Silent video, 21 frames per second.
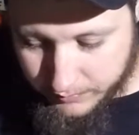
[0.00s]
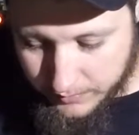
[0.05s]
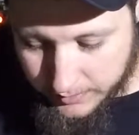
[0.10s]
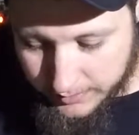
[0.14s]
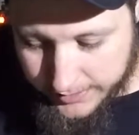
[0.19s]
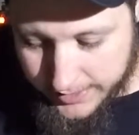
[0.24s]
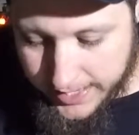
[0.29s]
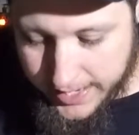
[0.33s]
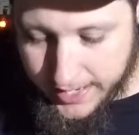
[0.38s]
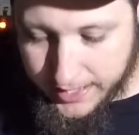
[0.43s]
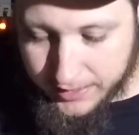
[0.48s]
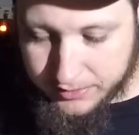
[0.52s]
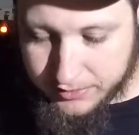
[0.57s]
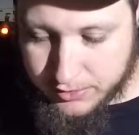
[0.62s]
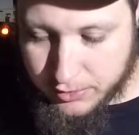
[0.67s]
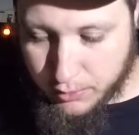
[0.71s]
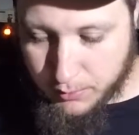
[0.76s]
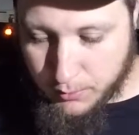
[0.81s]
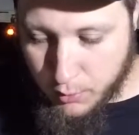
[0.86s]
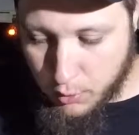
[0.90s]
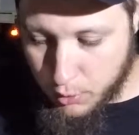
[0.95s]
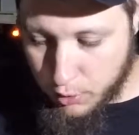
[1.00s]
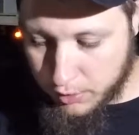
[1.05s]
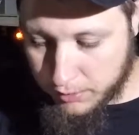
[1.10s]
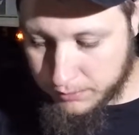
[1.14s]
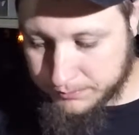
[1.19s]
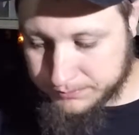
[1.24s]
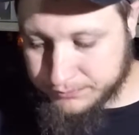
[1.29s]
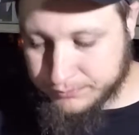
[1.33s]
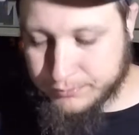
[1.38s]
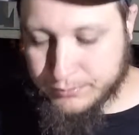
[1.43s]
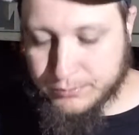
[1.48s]
Yeah, 2 more
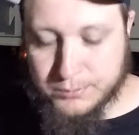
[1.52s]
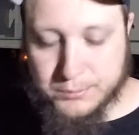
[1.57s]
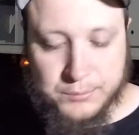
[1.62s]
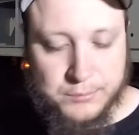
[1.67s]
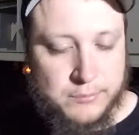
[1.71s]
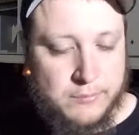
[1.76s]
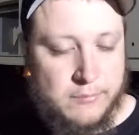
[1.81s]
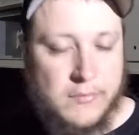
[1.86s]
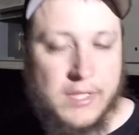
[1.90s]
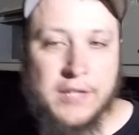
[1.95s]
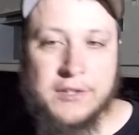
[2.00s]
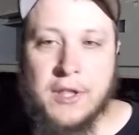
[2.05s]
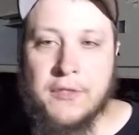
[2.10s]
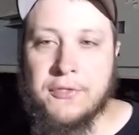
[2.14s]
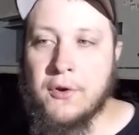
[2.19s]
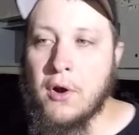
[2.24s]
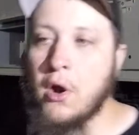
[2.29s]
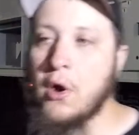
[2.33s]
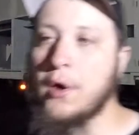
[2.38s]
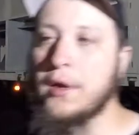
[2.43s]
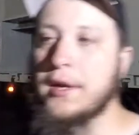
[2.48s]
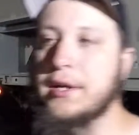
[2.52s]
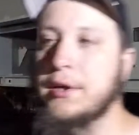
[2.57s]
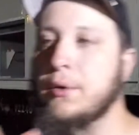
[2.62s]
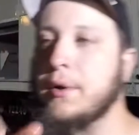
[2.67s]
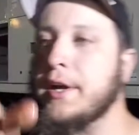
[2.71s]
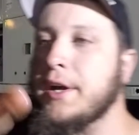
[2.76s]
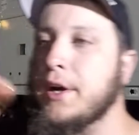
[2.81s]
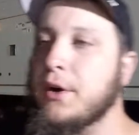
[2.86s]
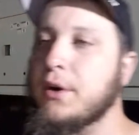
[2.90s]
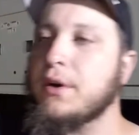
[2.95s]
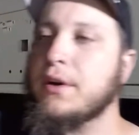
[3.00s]
to throw on the
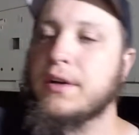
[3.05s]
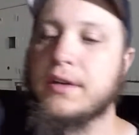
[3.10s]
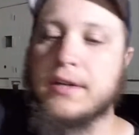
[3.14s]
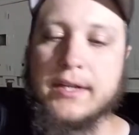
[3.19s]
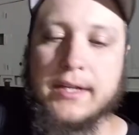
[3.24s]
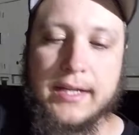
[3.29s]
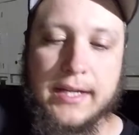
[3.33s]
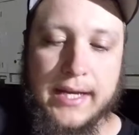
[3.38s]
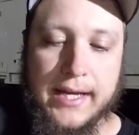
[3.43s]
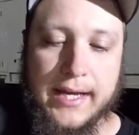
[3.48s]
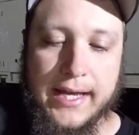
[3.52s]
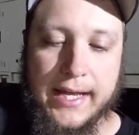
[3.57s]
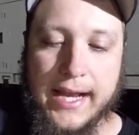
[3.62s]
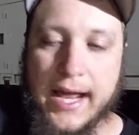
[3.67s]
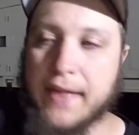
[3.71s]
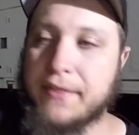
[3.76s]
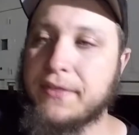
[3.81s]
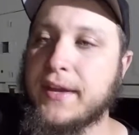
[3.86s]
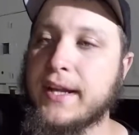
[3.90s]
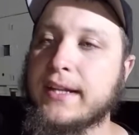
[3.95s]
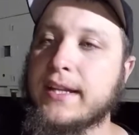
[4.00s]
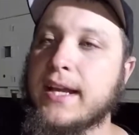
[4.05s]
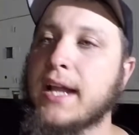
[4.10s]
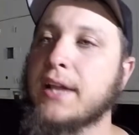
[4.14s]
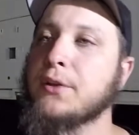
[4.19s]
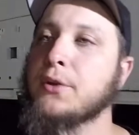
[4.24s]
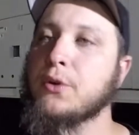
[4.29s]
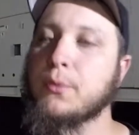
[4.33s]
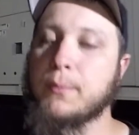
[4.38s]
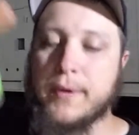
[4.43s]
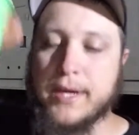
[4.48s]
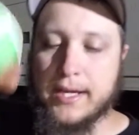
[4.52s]
grill. And I think that
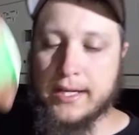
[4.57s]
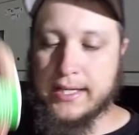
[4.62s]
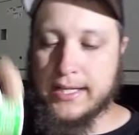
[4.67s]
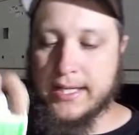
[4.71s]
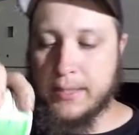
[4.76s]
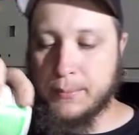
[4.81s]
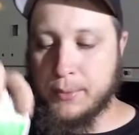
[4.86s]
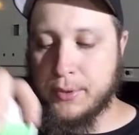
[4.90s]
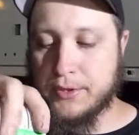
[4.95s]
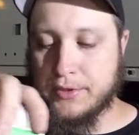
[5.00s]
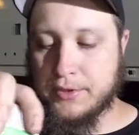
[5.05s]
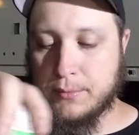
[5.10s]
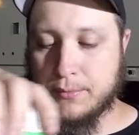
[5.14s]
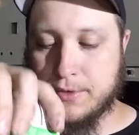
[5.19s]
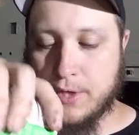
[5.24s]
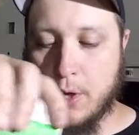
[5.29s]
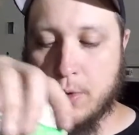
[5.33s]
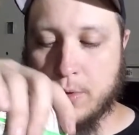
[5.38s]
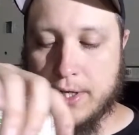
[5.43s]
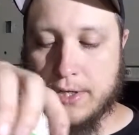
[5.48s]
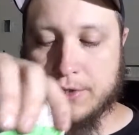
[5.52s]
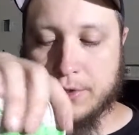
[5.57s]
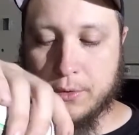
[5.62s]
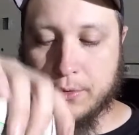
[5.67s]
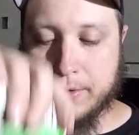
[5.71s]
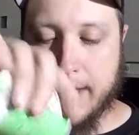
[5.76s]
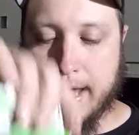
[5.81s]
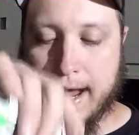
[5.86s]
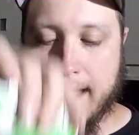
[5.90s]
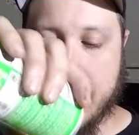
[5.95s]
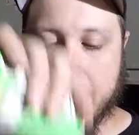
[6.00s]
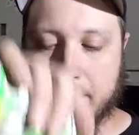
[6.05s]
little bit, and then put some Tony's on
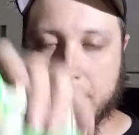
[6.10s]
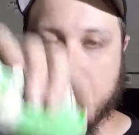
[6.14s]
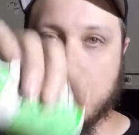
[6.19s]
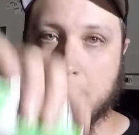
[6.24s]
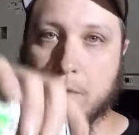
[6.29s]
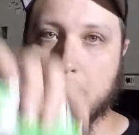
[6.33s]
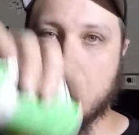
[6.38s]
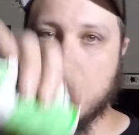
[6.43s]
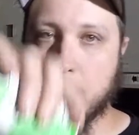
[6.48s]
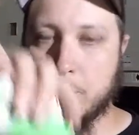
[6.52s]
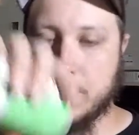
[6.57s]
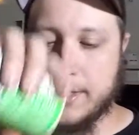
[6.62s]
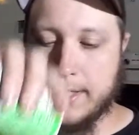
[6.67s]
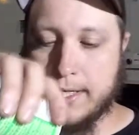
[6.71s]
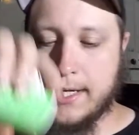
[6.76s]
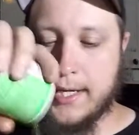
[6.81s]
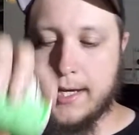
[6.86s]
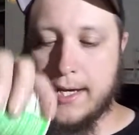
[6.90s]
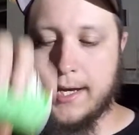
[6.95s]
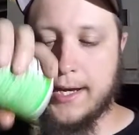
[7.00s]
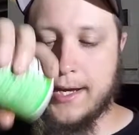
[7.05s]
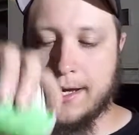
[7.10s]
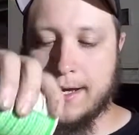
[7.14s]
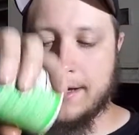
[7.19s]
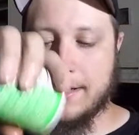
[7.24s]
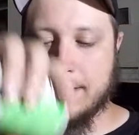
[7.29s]
that. Oh yeah.